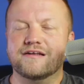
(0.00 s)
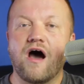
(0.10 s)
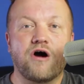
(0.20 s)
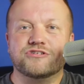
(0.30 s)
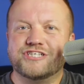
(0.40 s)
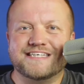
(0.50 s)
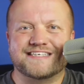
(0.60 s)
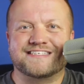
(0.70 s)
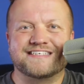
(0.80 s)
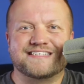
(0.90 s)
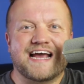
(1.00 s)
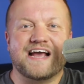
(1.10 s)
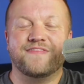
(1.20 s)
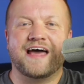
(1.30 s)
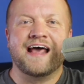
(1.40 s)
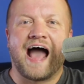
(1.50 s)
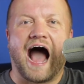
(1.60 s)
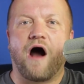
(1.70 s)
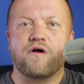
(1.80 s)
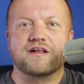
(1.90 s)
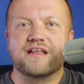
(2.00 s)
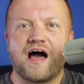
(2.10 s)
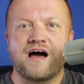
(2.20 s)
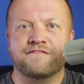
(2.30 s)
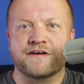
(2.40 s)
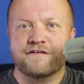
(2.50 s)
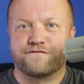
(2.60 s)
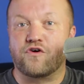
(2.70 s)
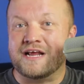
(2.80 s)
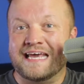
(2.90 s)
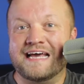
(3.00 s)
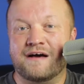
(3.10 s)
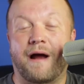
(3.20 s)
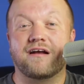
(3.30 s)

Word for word: No, Jesus is saying that our love for Him,